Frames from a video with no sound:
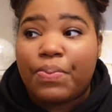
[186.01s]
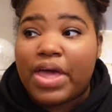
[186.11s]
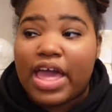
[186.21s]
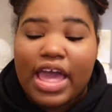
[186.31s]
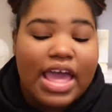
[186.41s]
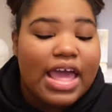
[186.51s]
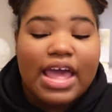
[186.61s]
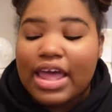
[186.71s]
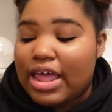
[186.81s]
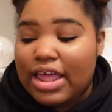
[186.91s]
but
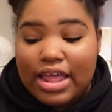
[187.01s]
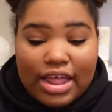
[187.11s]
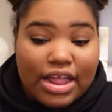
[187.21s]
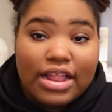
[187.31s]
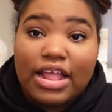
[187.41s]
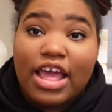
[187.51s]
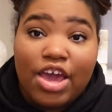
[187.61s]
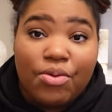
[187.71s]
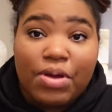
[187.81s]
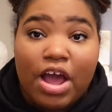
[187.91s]

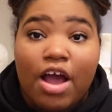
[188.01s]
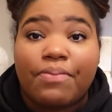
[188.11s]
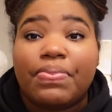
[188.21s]
here we are.